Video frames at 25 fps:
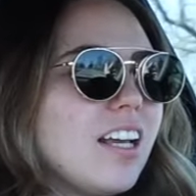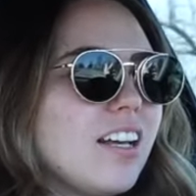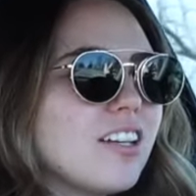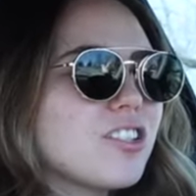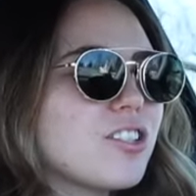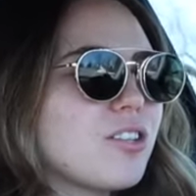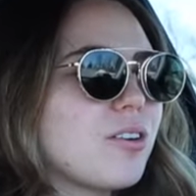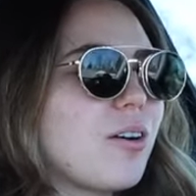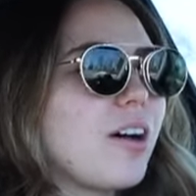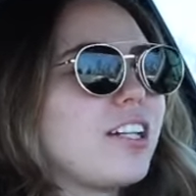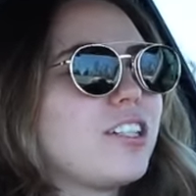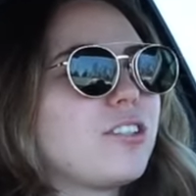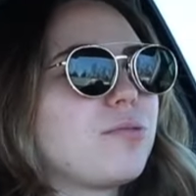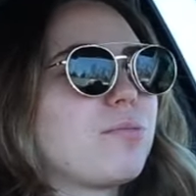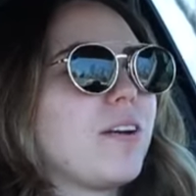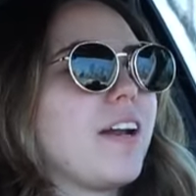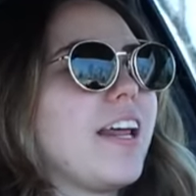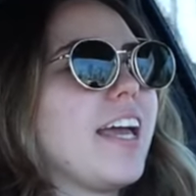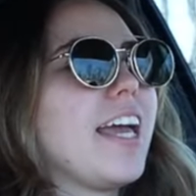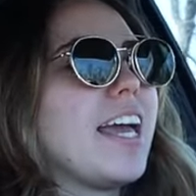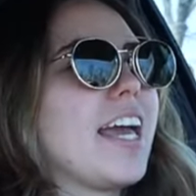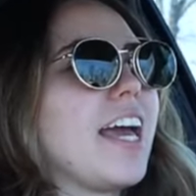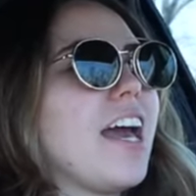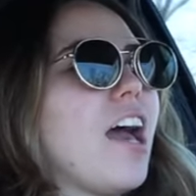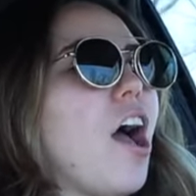So I just want
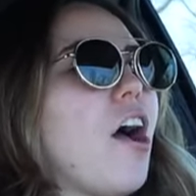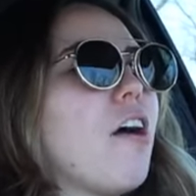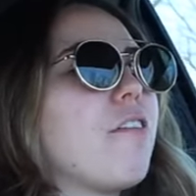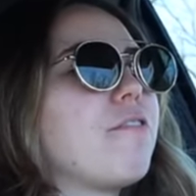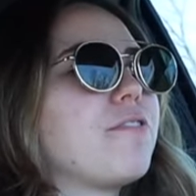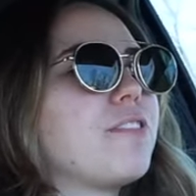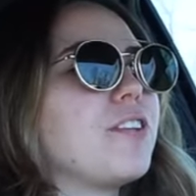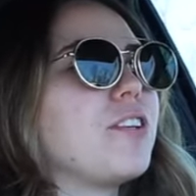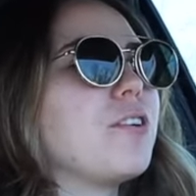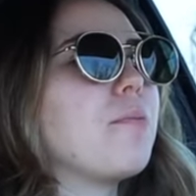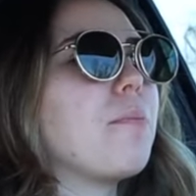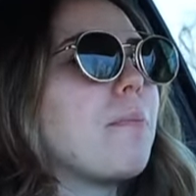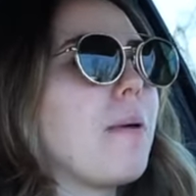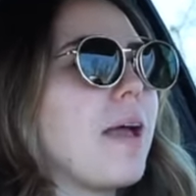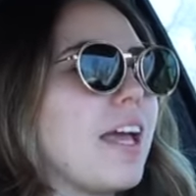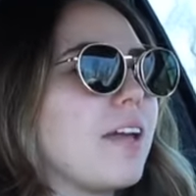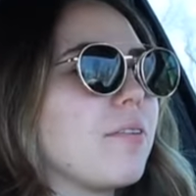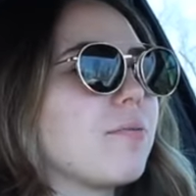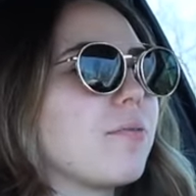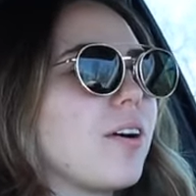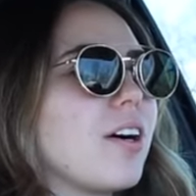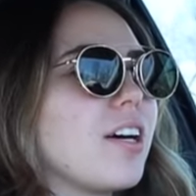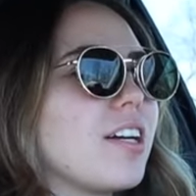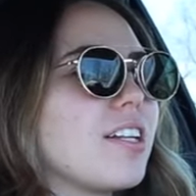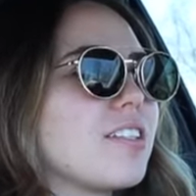to hit a few
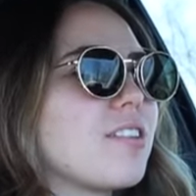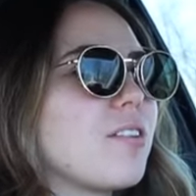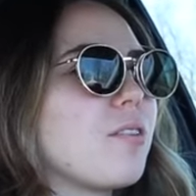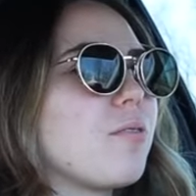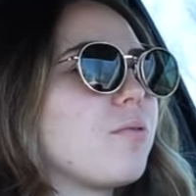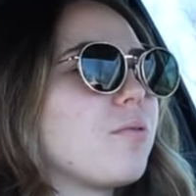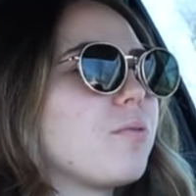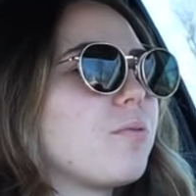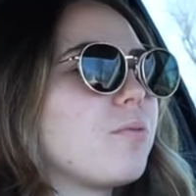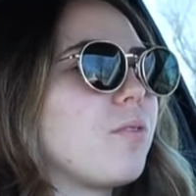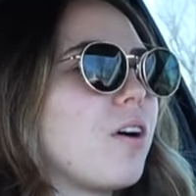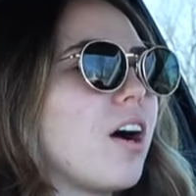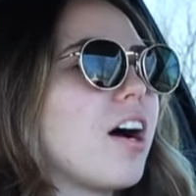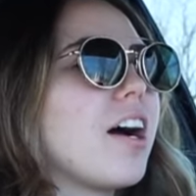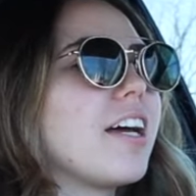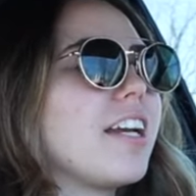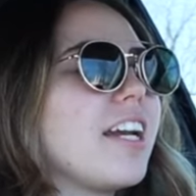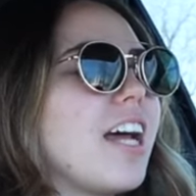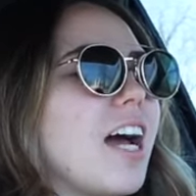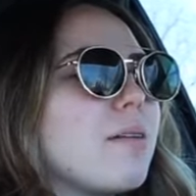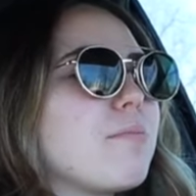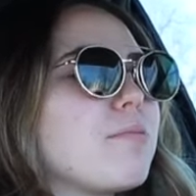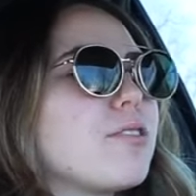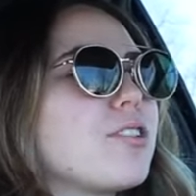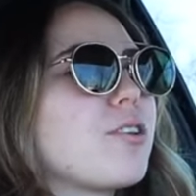main ones. One,
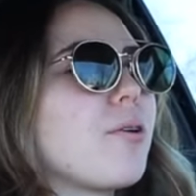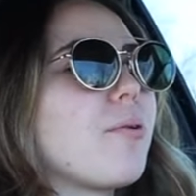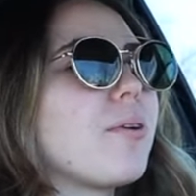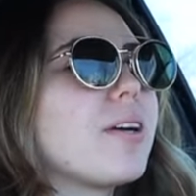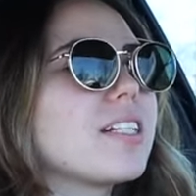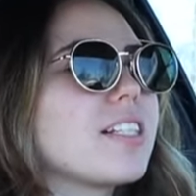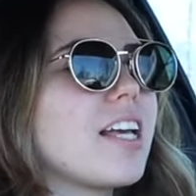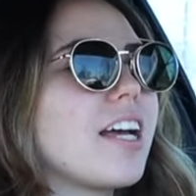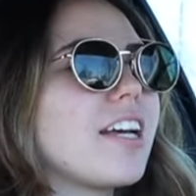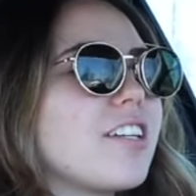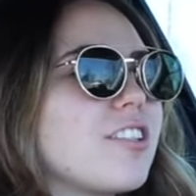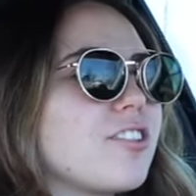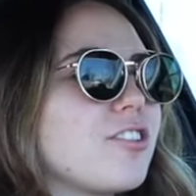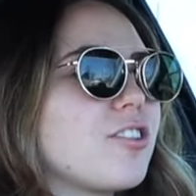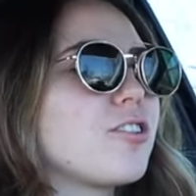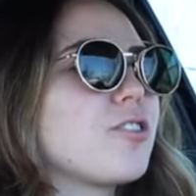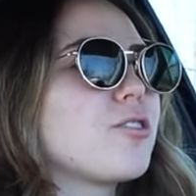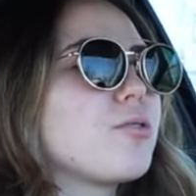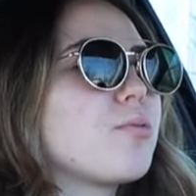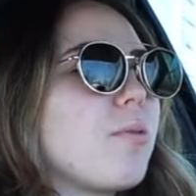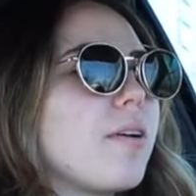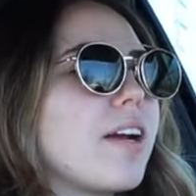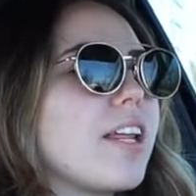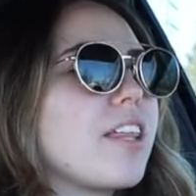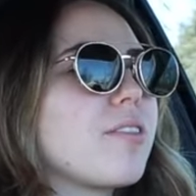I'm so excited to
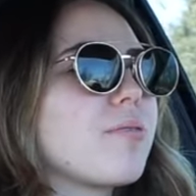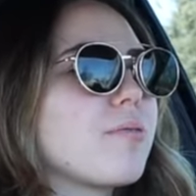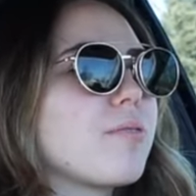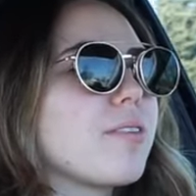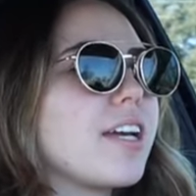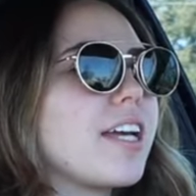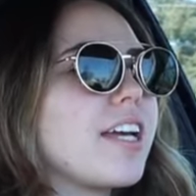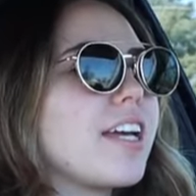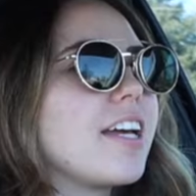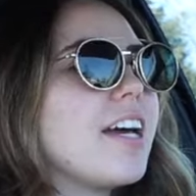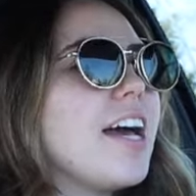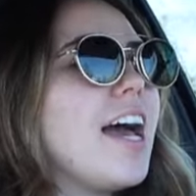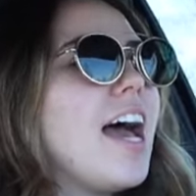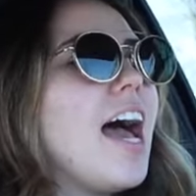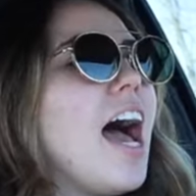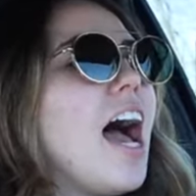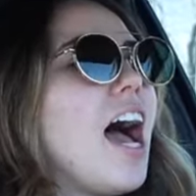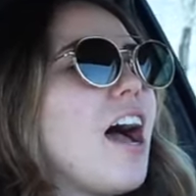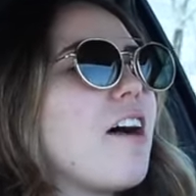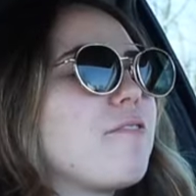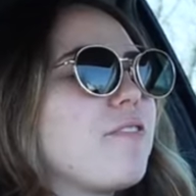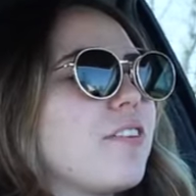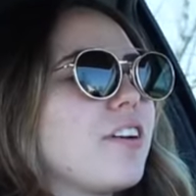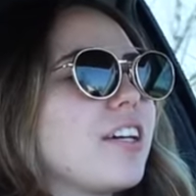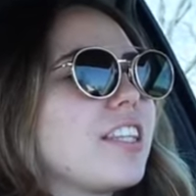turn twenty-three.
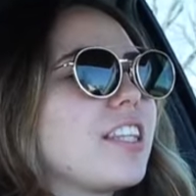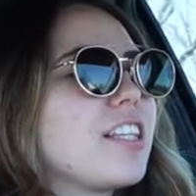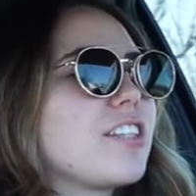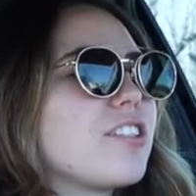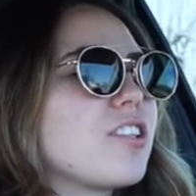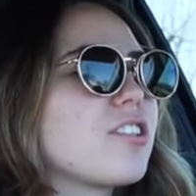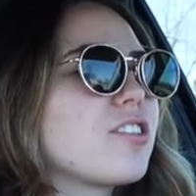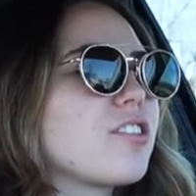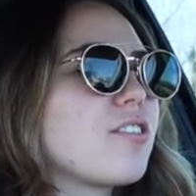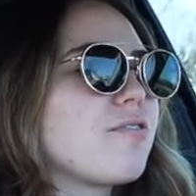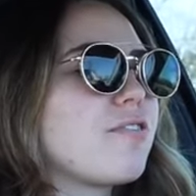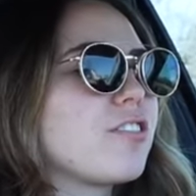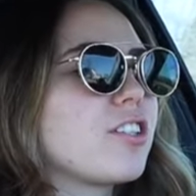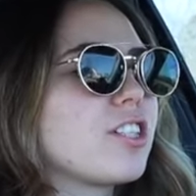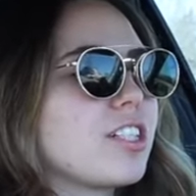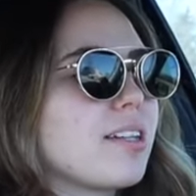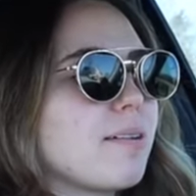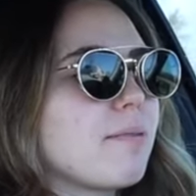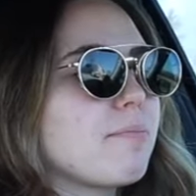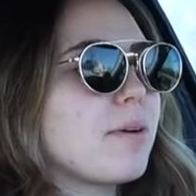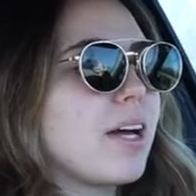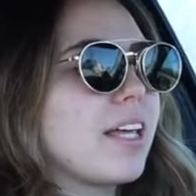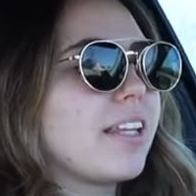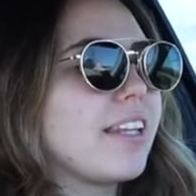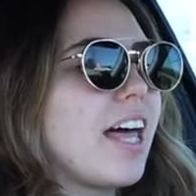I feel like this is the first
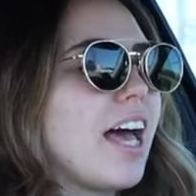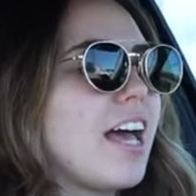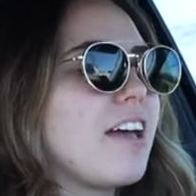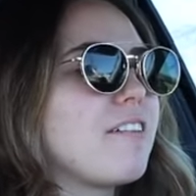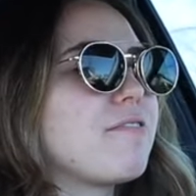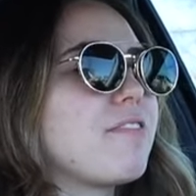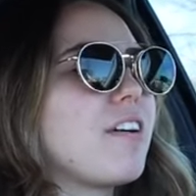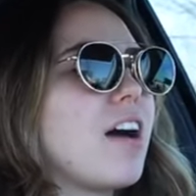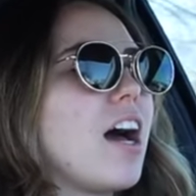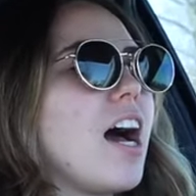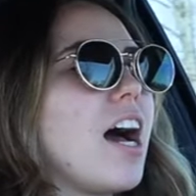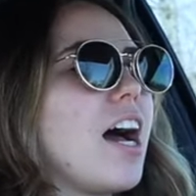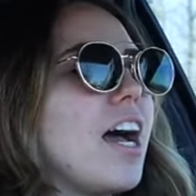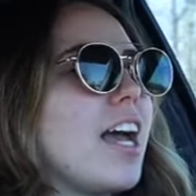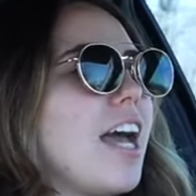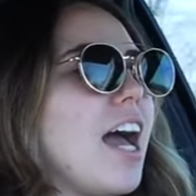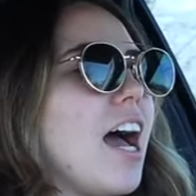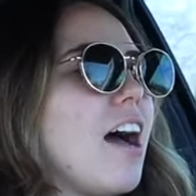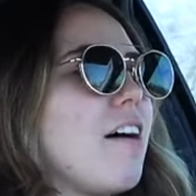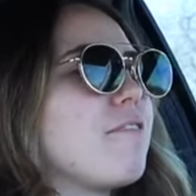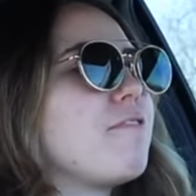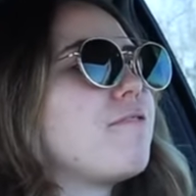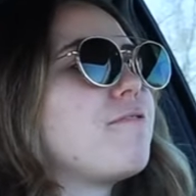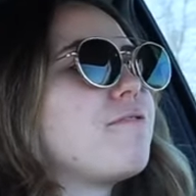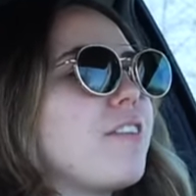time in my life I
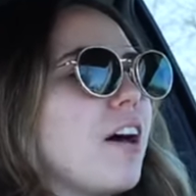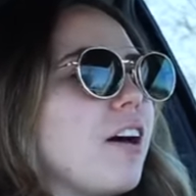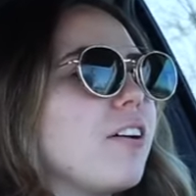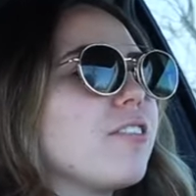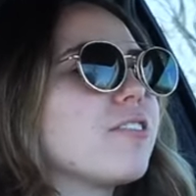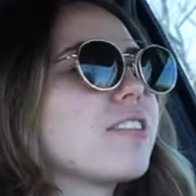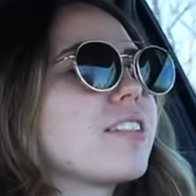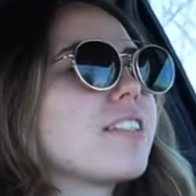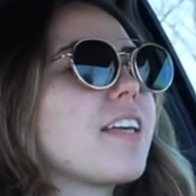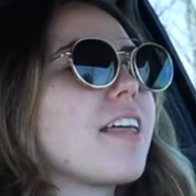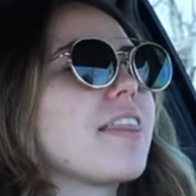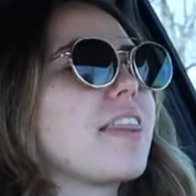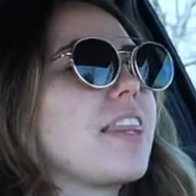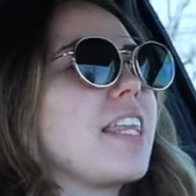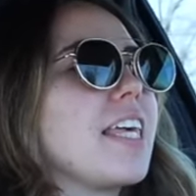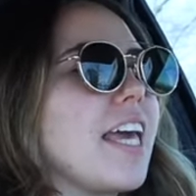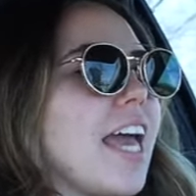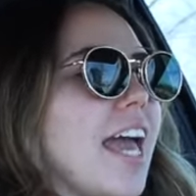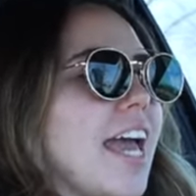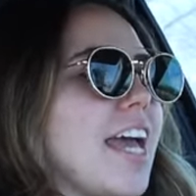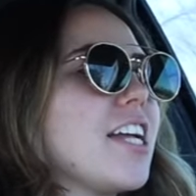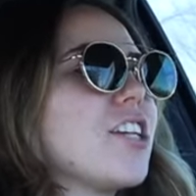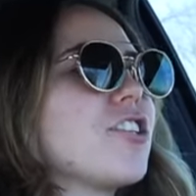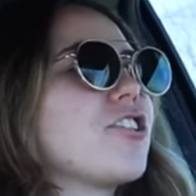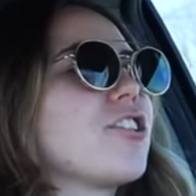have felt the
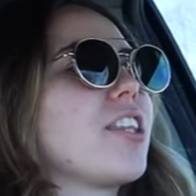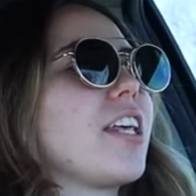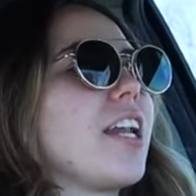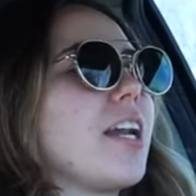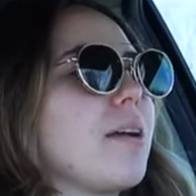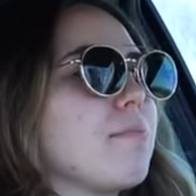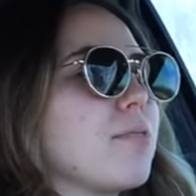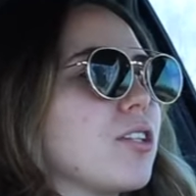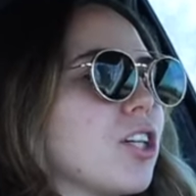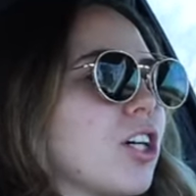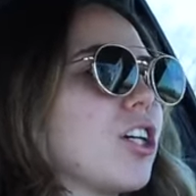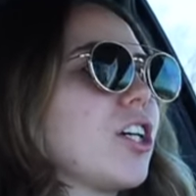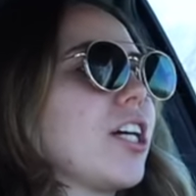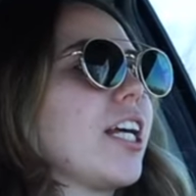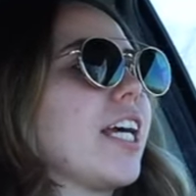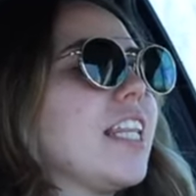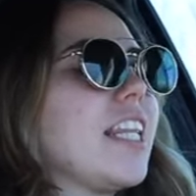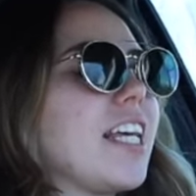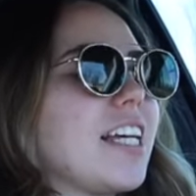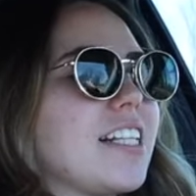age that I'm turning.